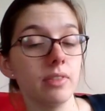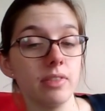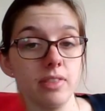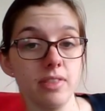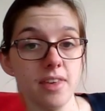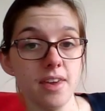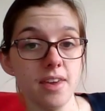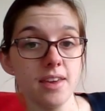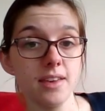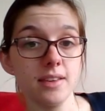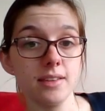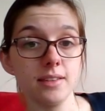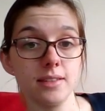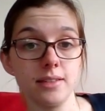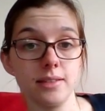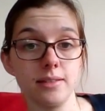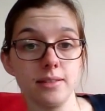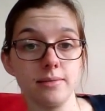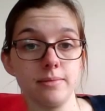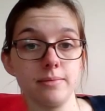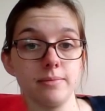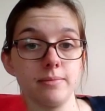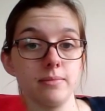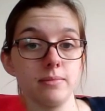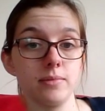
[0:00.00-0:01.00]
there's
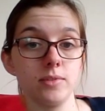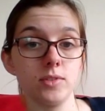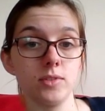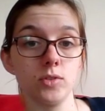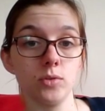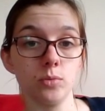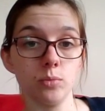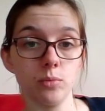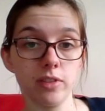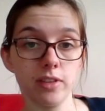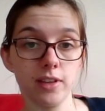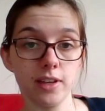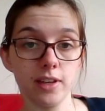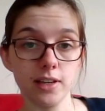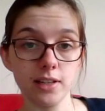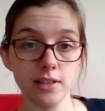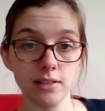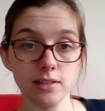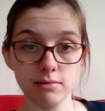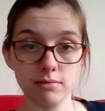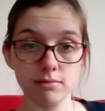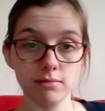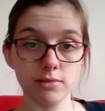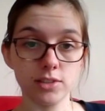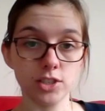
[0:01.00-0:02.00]
something
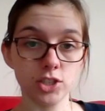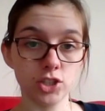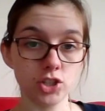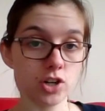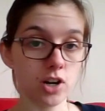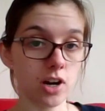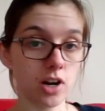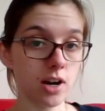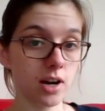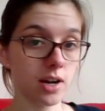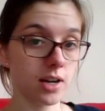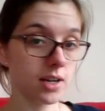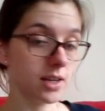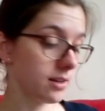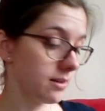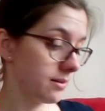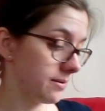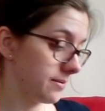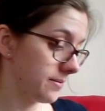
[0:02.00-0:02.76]
to try.